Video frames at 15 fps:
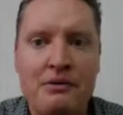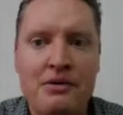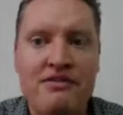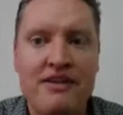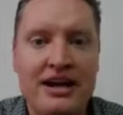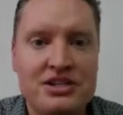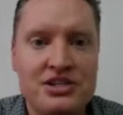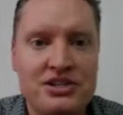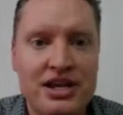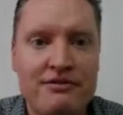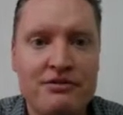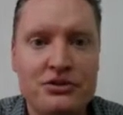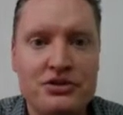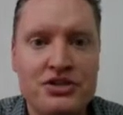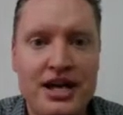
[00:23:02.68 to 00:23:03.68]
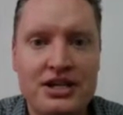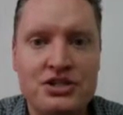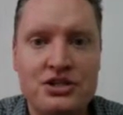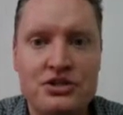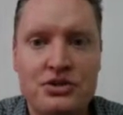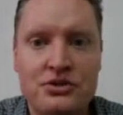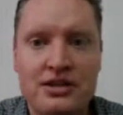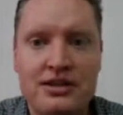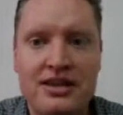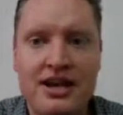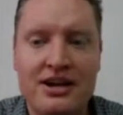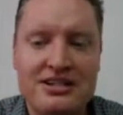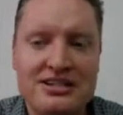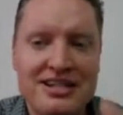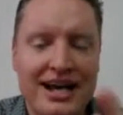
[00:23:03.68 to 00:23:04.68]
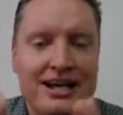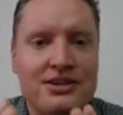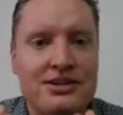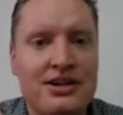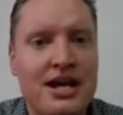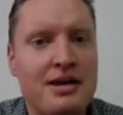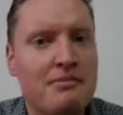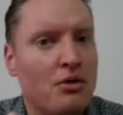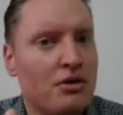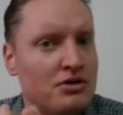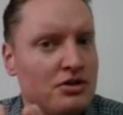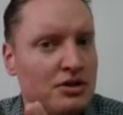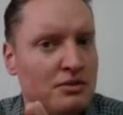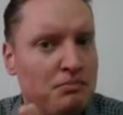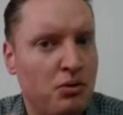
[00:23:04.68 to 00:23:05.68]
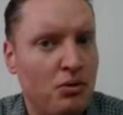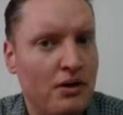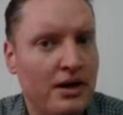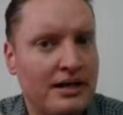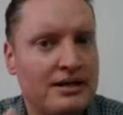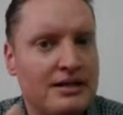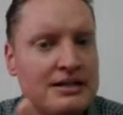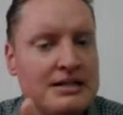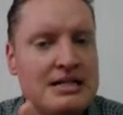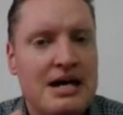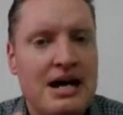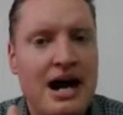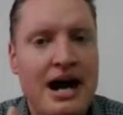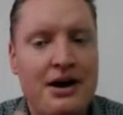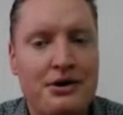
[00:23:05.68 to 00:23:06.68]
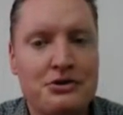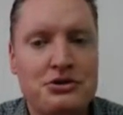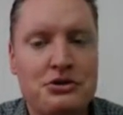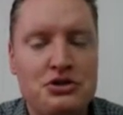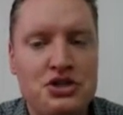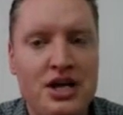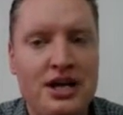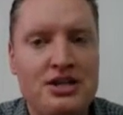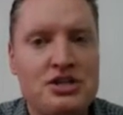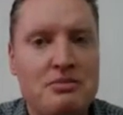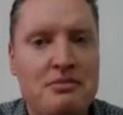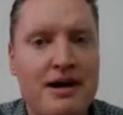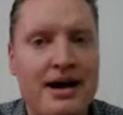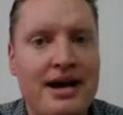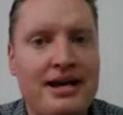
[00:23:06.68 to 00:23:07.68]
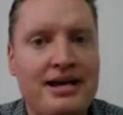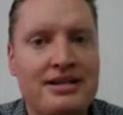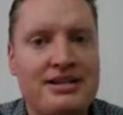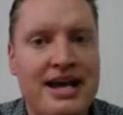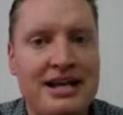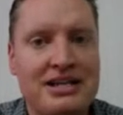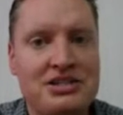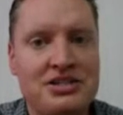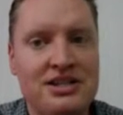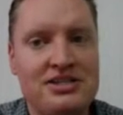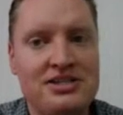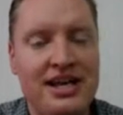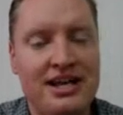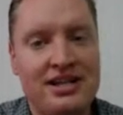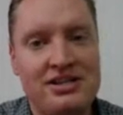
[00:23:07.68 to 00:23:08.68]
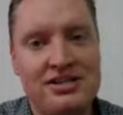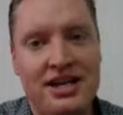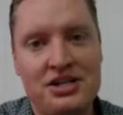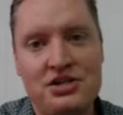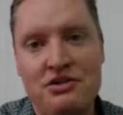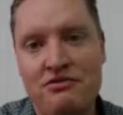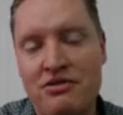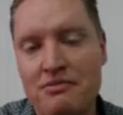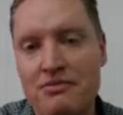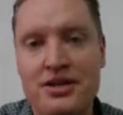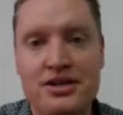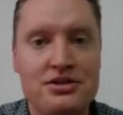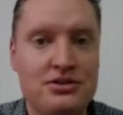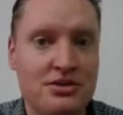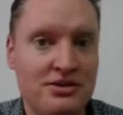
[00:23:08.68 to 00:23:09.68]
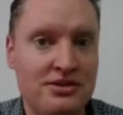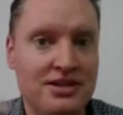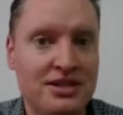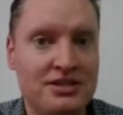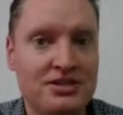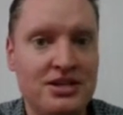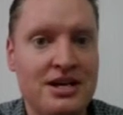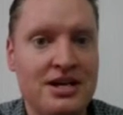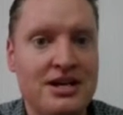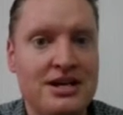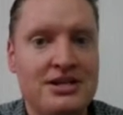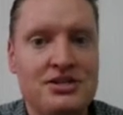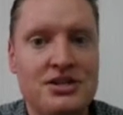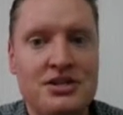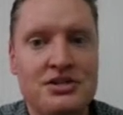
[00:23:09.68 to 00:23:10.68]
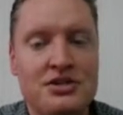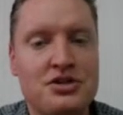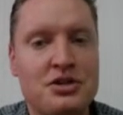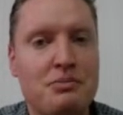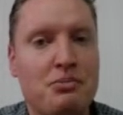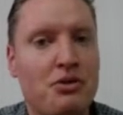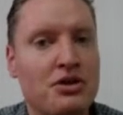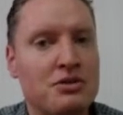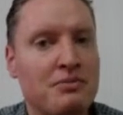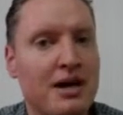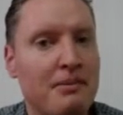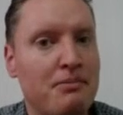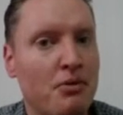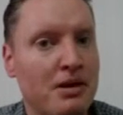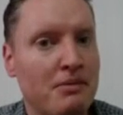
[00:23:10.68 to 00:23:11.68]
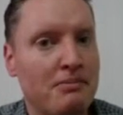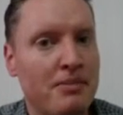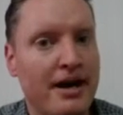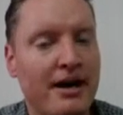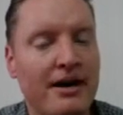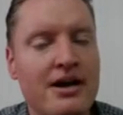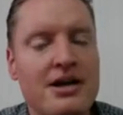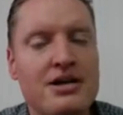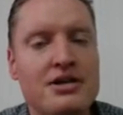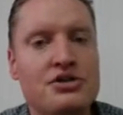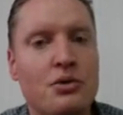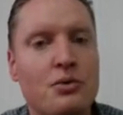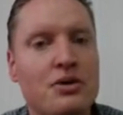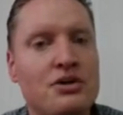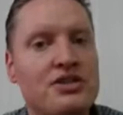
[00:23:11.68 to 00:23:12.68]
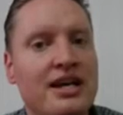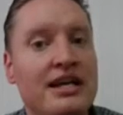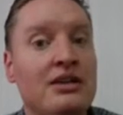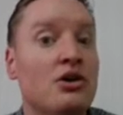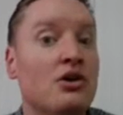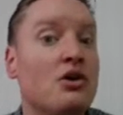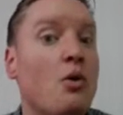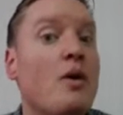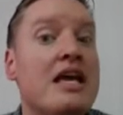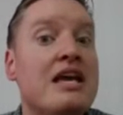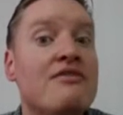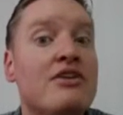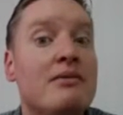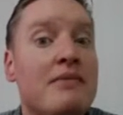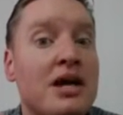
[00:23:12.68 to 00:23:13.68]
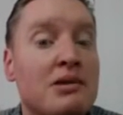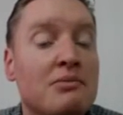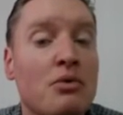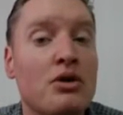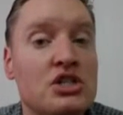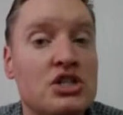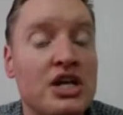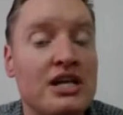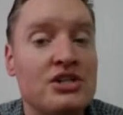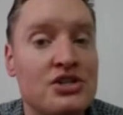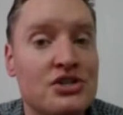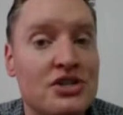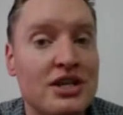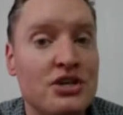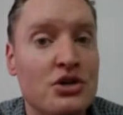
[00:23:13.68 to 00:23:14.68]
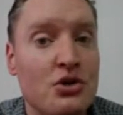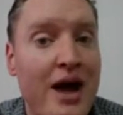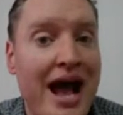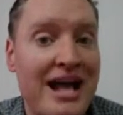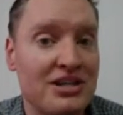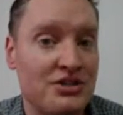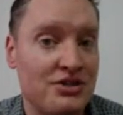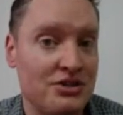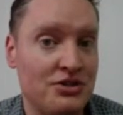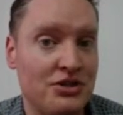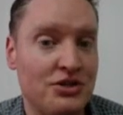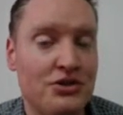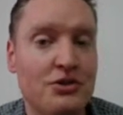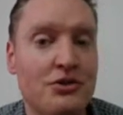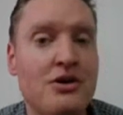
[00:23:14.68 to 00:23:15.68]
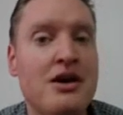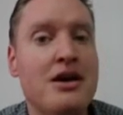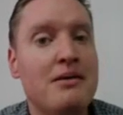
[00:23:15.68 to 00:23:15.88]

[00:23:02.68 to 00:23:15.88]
I revised several sections so that they are tighter and more to the point. I also changed my text in the second section from this to this since it supports my point better. So we're saying, look, we even made more changes than you asked us to do